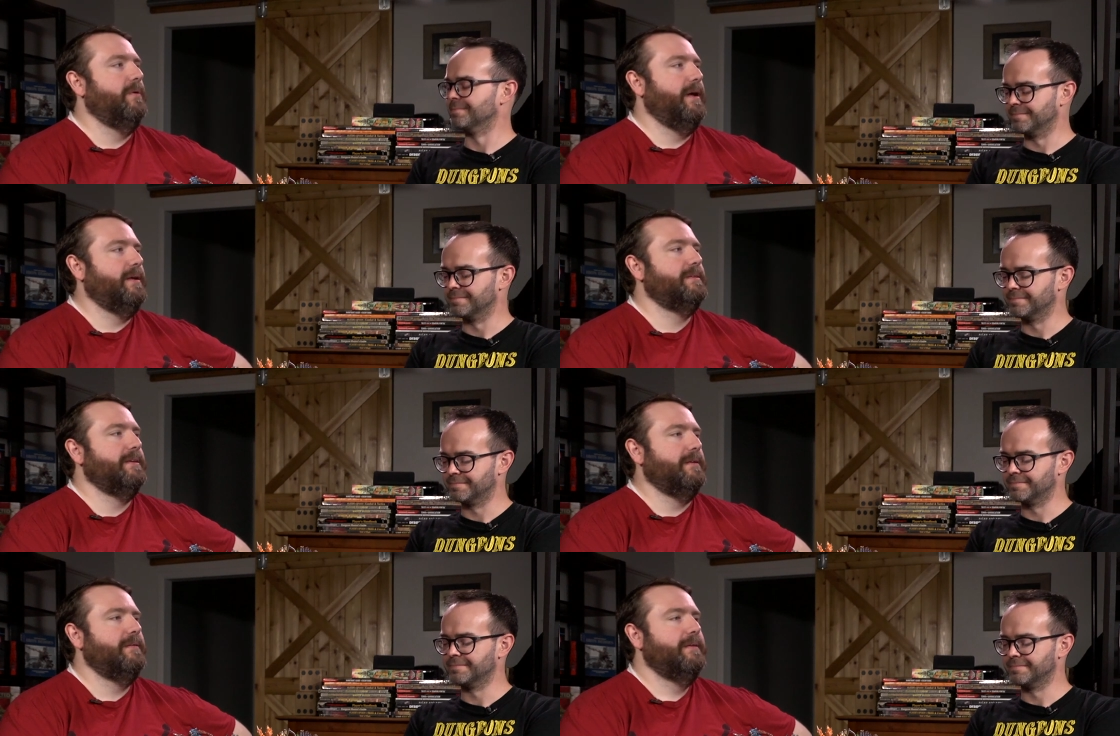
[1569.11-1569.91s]
Speaker 1: mm-hmm. great,
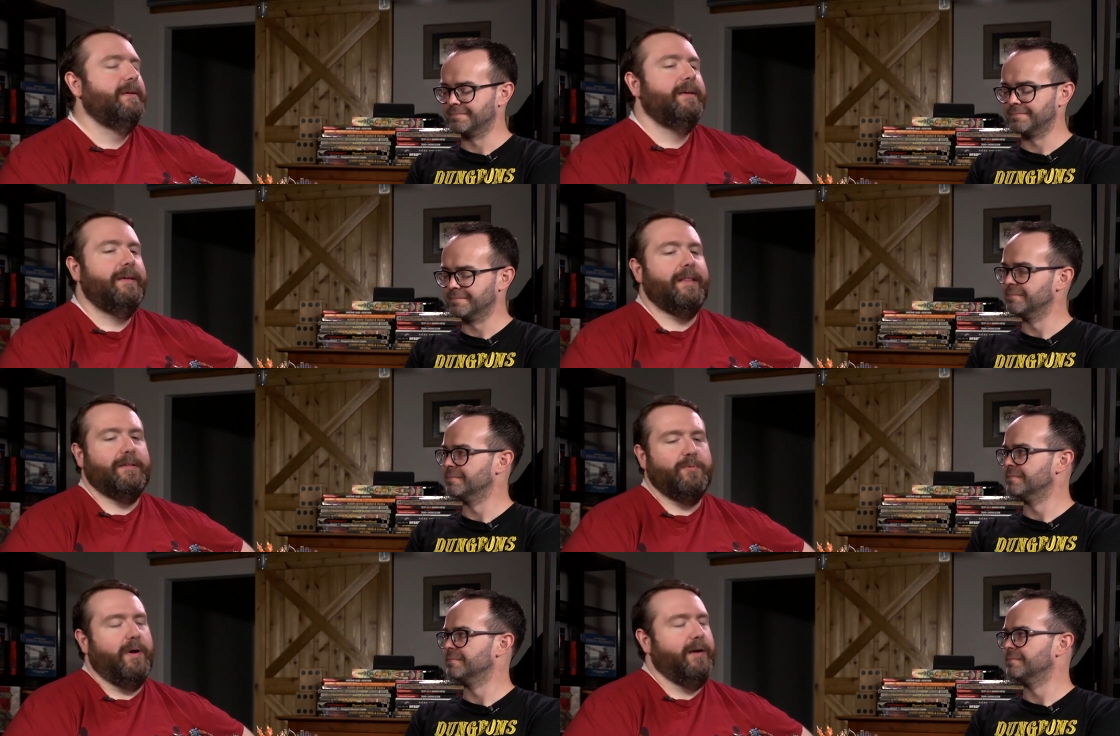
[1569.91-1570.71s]
and
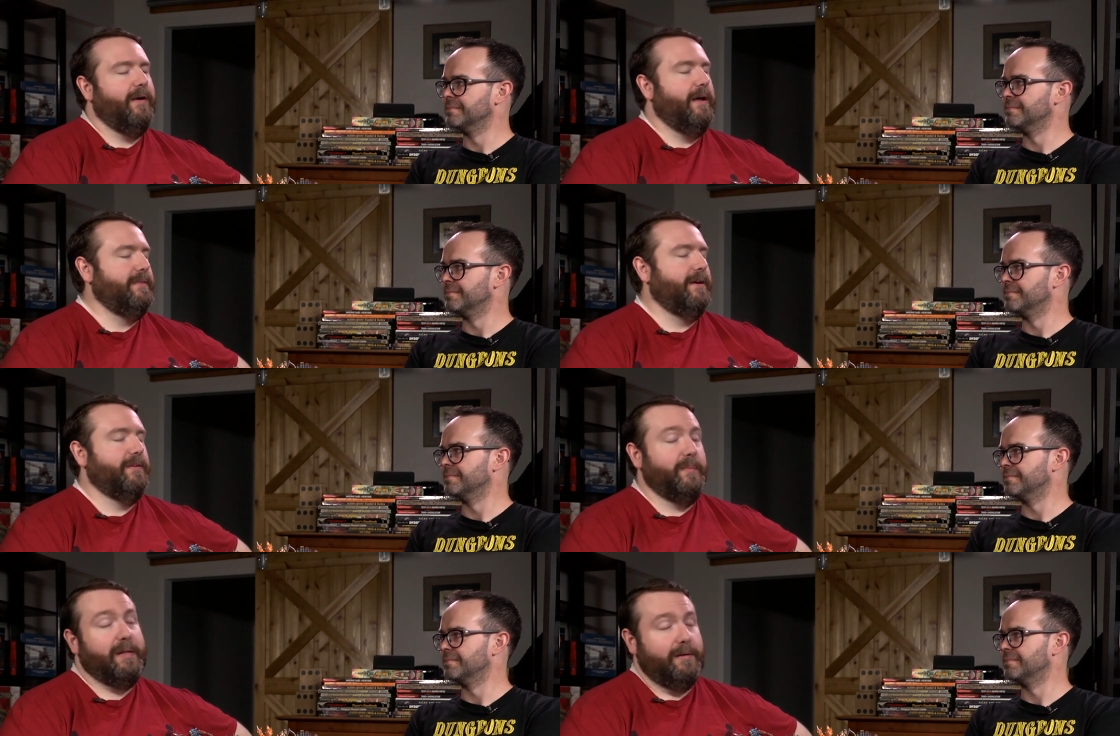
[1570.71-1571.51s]
that's why you're out there
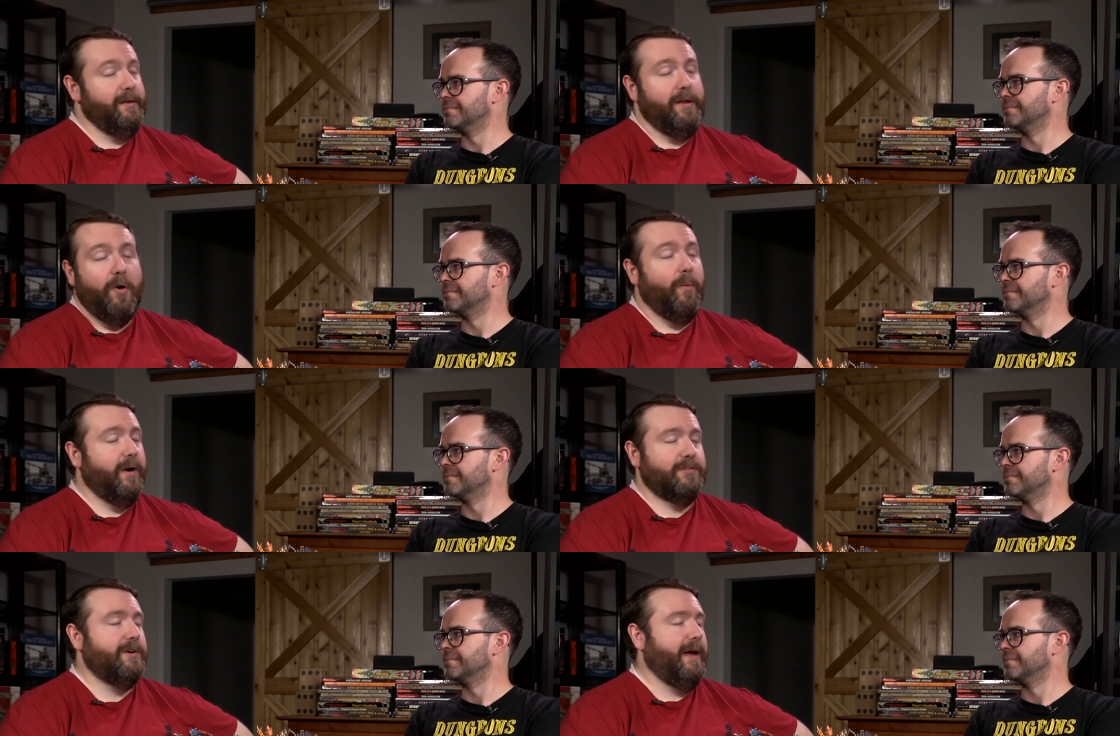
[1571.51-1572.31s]
in the middle of
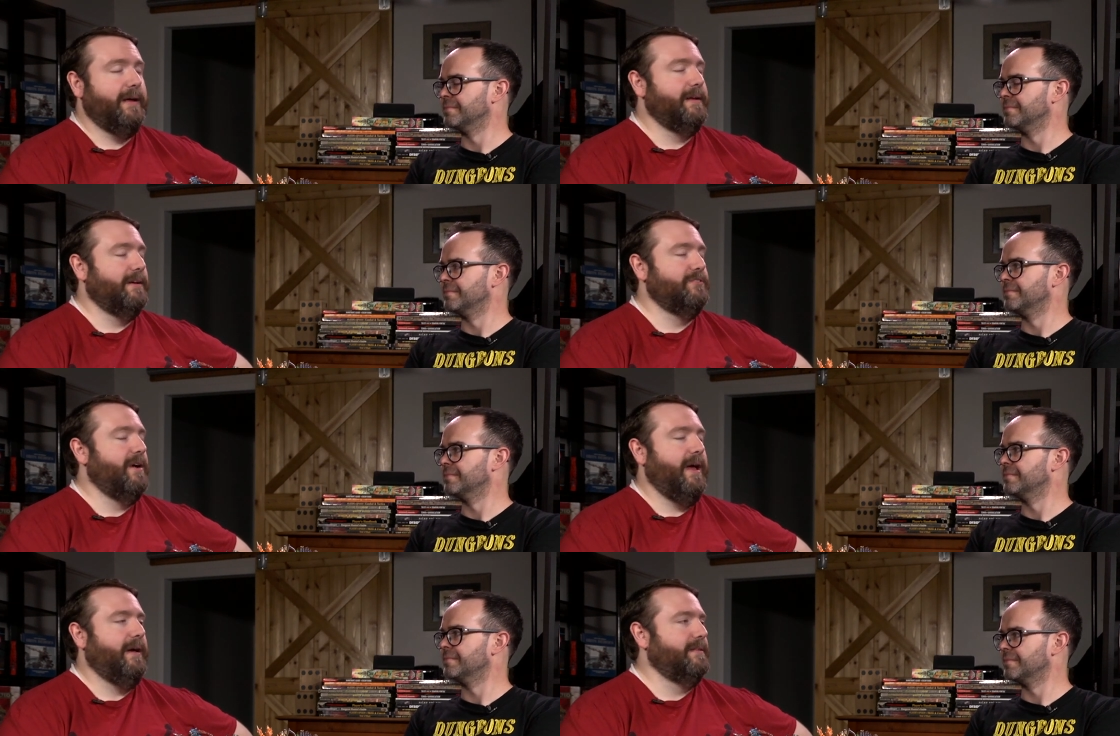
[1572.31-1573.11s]
nowhere tracking down
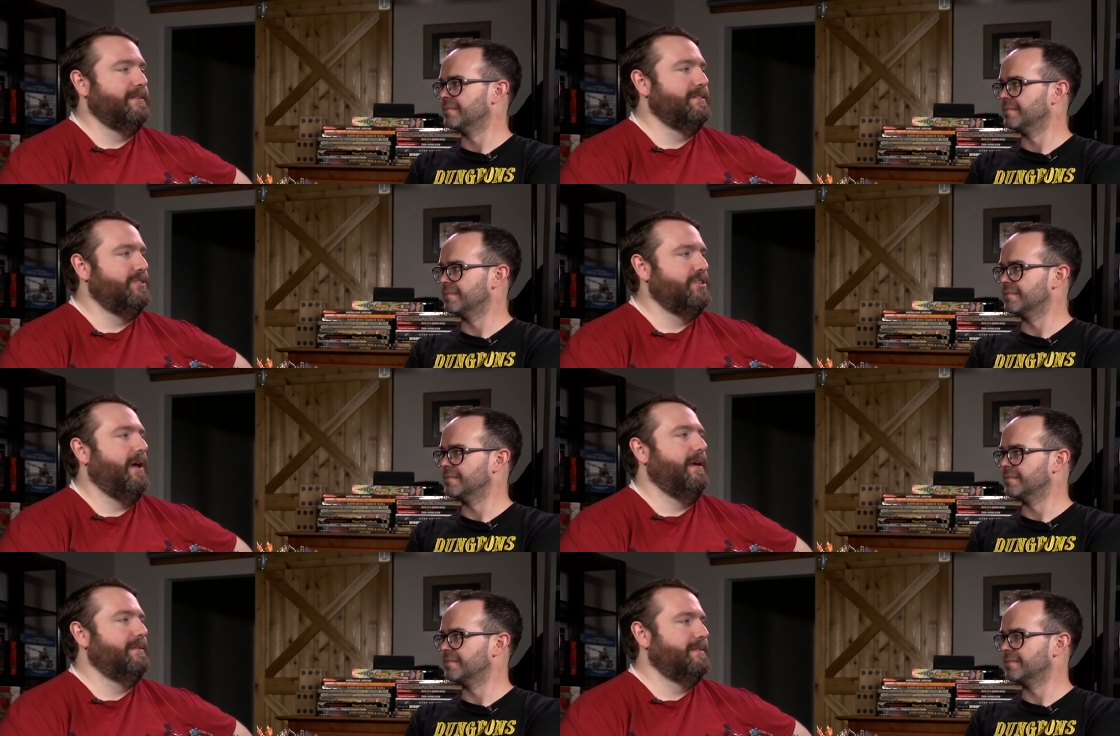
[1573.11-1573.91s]
dragons and
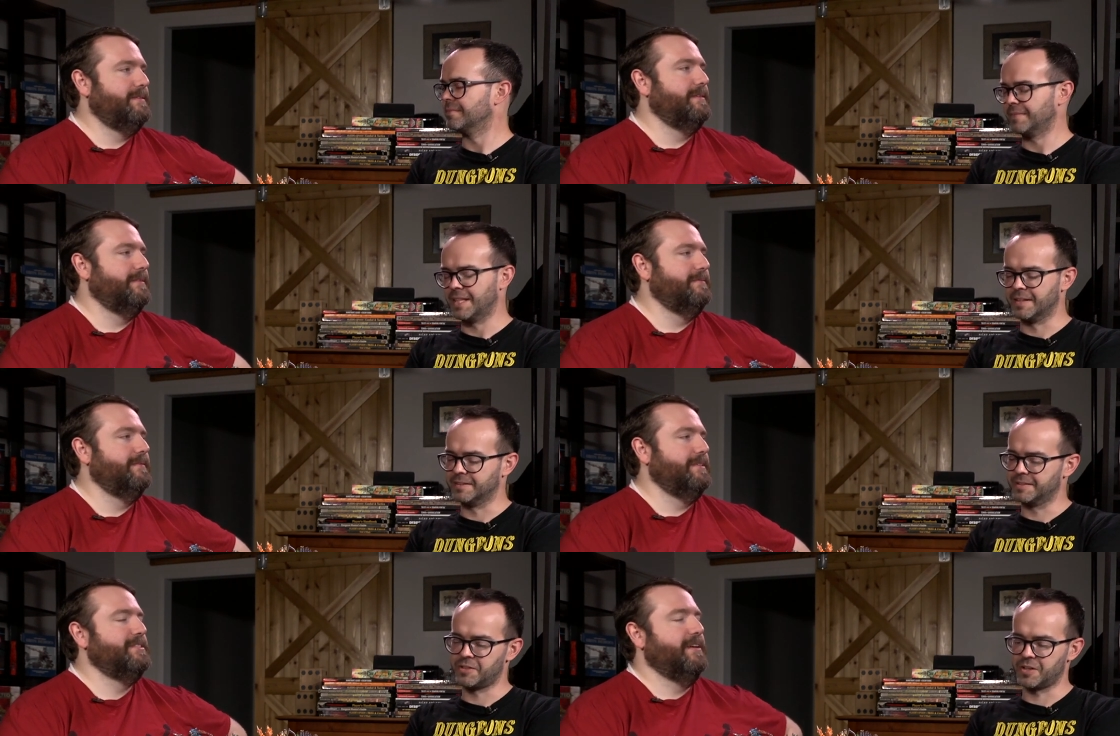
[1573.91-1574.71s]
giants. And, yeah,
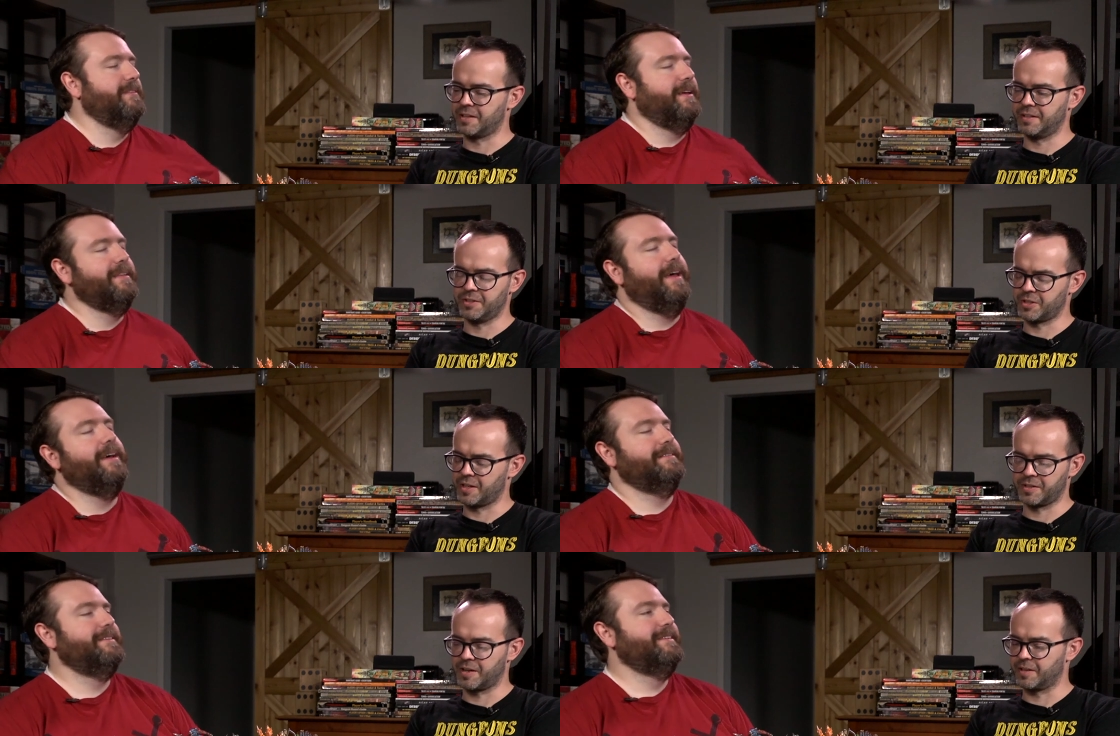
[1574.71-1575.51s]
and, and Sean,
Speaker 2: like and
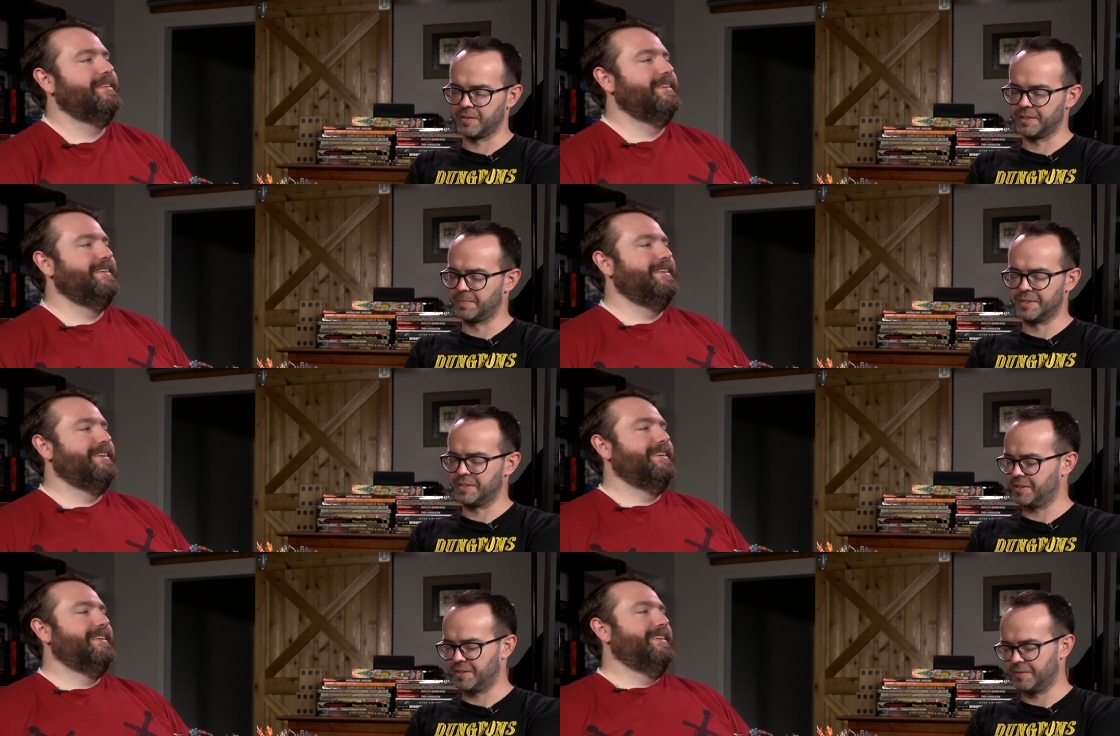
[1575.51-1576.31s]
Sean Connery is
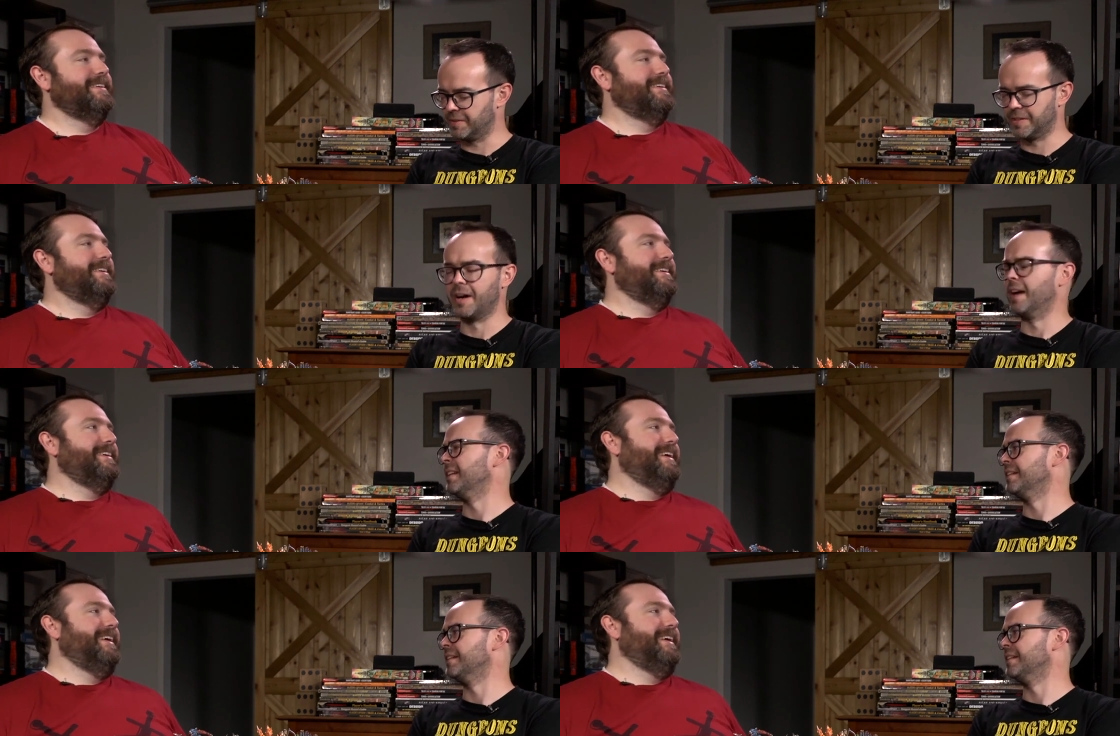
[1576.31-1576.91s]
beseeching you to not.